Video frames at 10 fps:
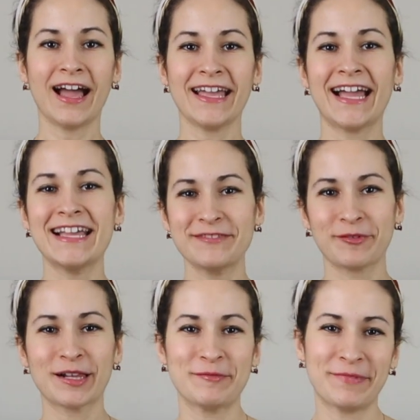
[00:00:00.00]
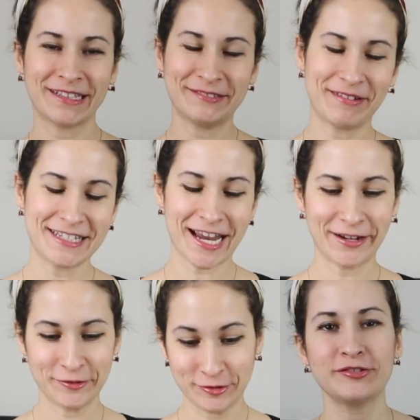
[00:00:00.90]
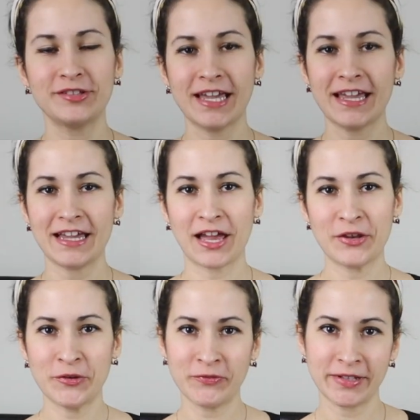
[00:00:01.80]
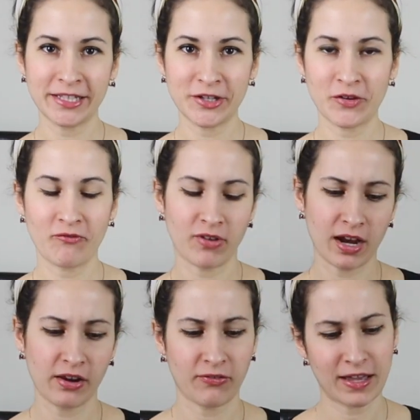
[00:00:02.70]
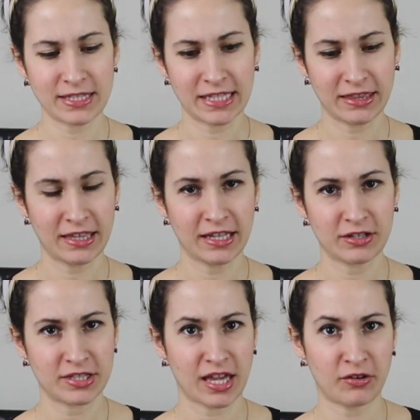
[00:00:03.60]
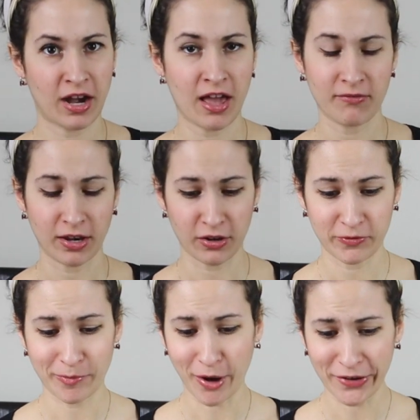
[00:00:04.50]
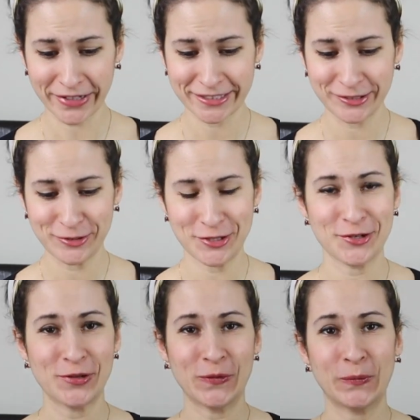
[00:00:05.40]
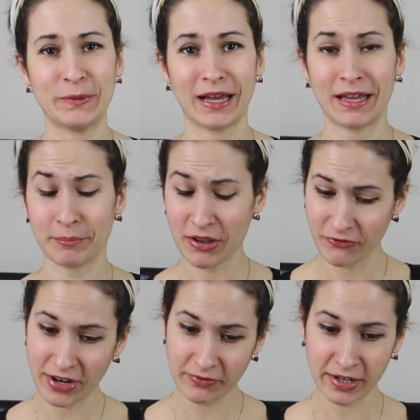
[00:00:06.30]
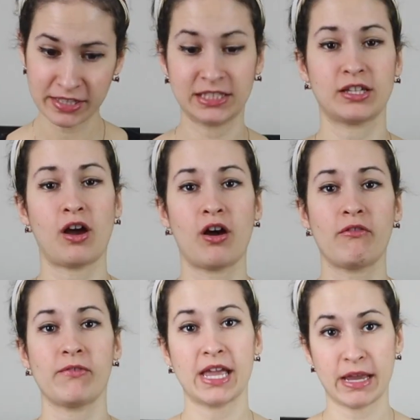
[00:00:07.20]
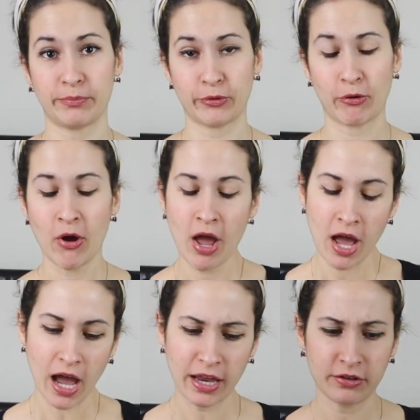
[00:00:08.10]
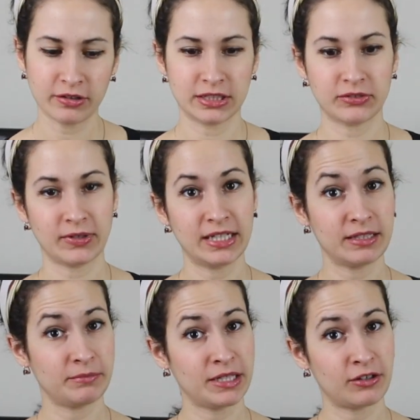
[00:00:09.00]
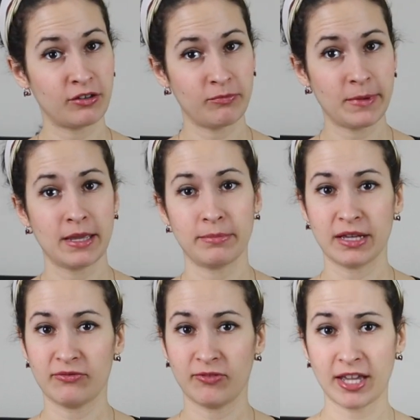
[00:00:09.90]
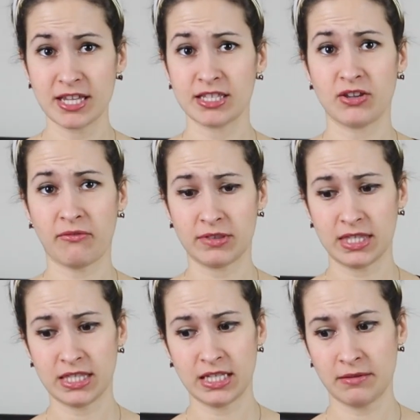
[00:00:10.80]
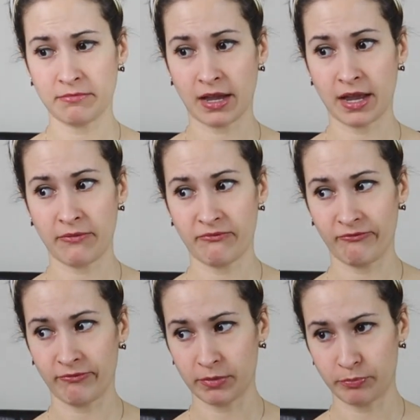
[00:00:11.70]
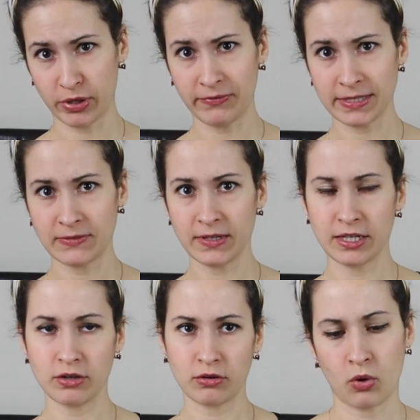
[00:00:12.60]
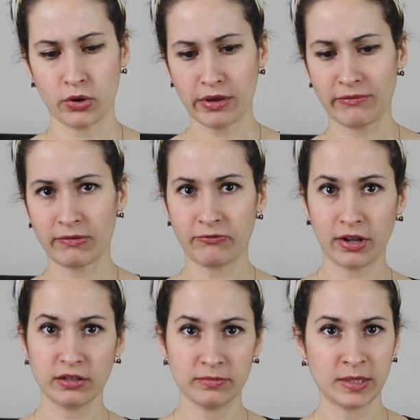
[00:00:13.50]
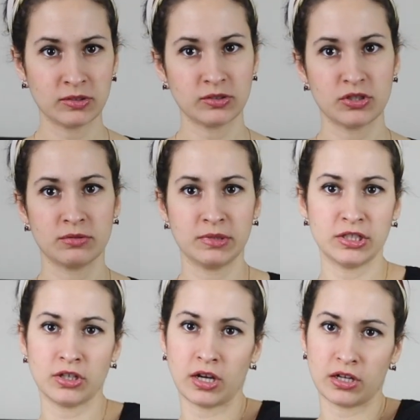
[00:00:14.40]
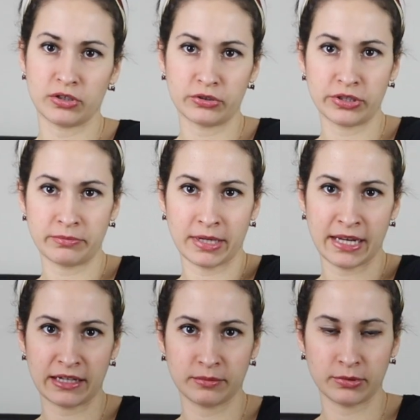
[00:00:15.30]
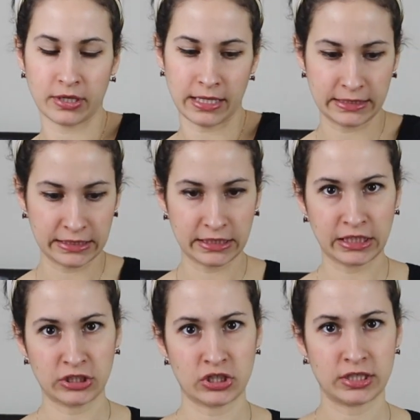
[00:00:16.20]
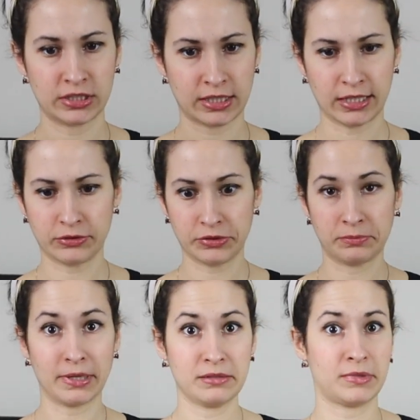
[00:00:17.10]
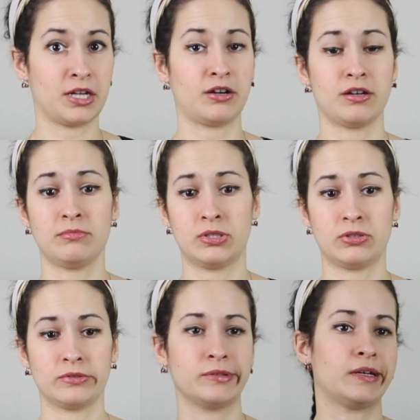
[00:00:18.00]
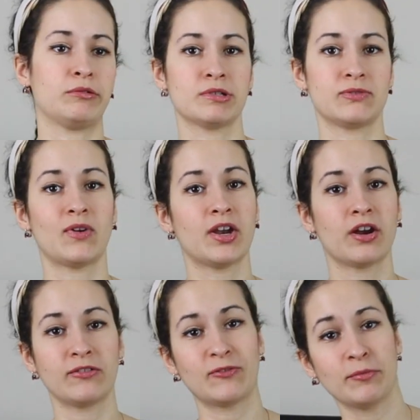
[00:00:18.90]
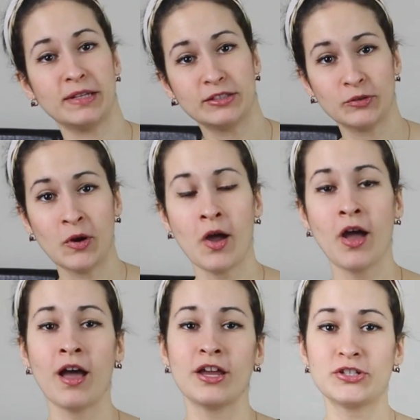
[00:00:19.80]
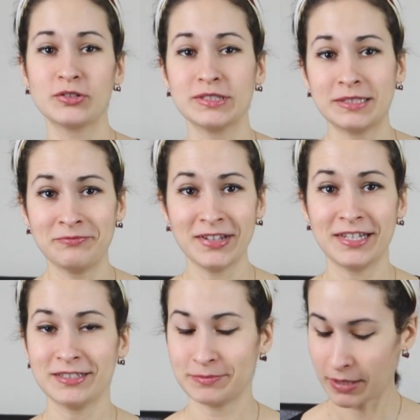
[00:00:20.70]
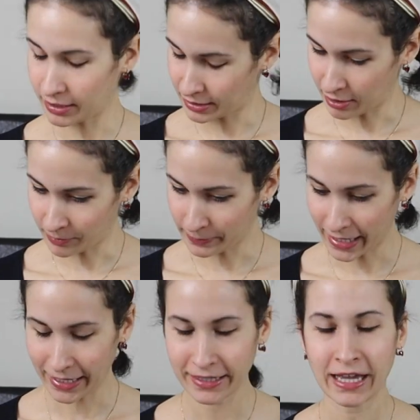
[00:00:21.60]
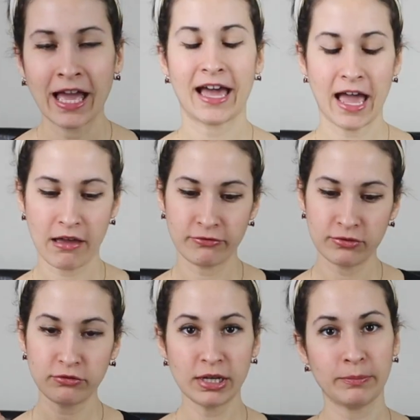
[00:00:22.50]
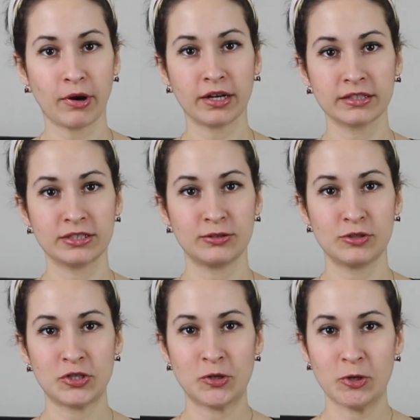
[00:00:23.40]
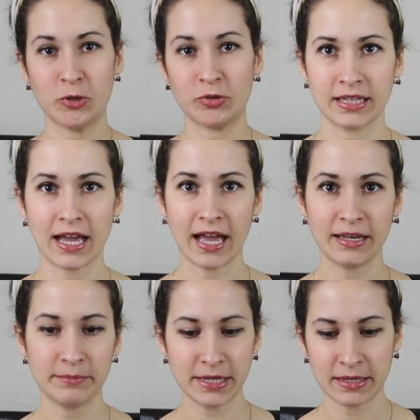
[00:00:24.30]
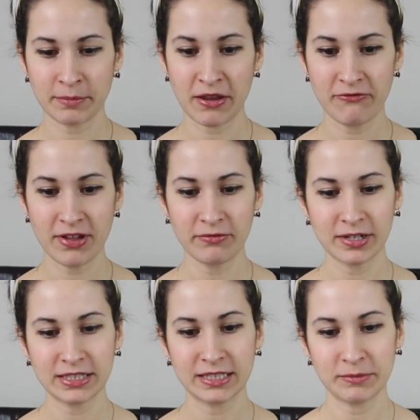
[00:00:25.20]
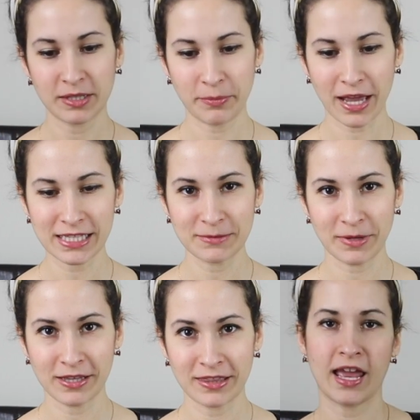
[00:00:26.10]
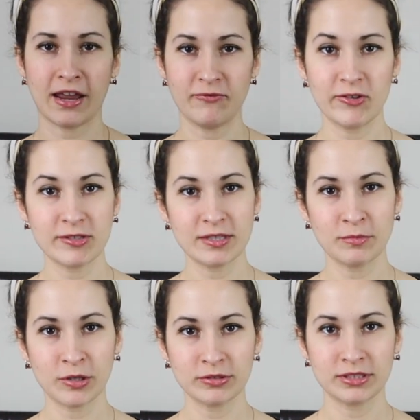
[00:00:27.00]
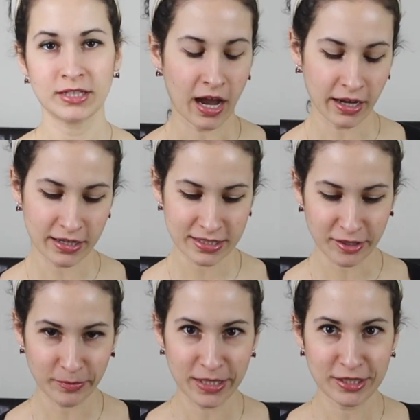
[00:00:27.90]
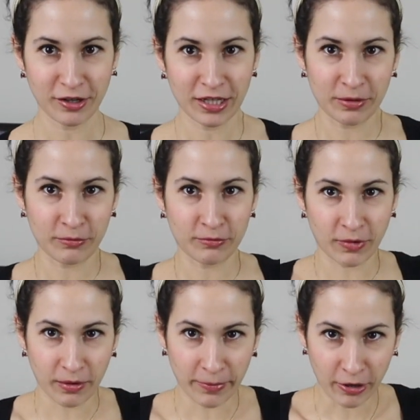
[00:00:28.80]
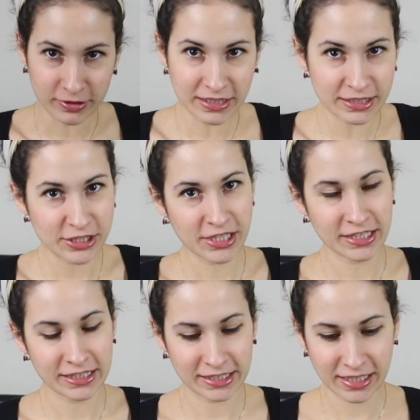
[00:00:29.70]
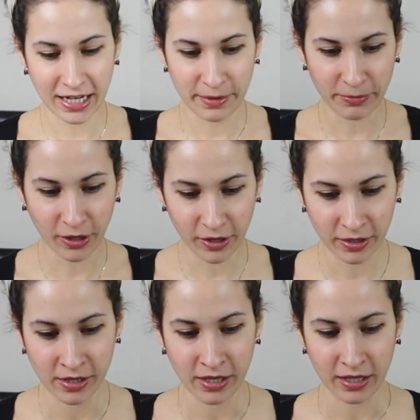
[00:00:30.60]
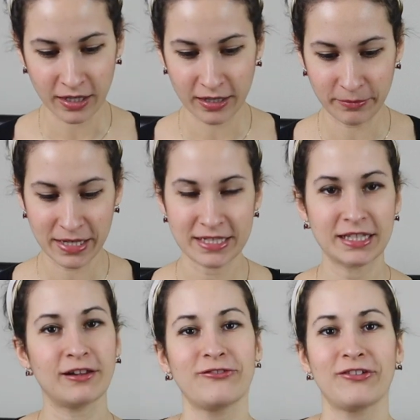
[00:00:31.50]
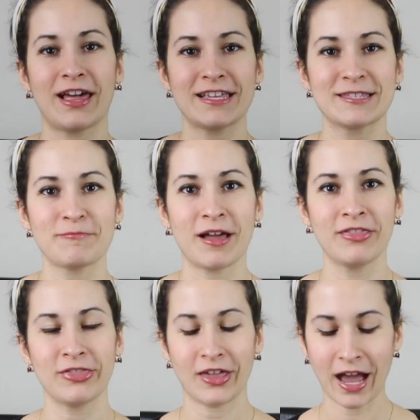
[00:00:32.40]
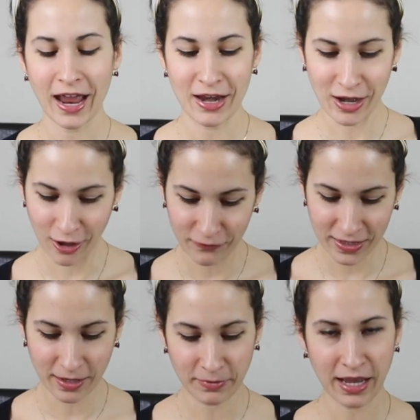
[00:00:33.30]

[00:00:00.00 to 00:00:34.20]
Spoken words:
Hi guys, welcome back to my channel. Today a new video, very fast I think, because I don't have a lot of products to show you, but my favorites of April. I know it's already the middle of May, but in case you haven't seen my previous video or you haven't followed me on social media, I hurt my elbow, I had stitches, I couldn't bend my arm, so it was very hard for me to shoot some videos, but now I'm back. I have 3 products to show you that had been my favorites the past month and I've used the most. I'm gonna start by talking about these jeans that I bought myself last month. I love them.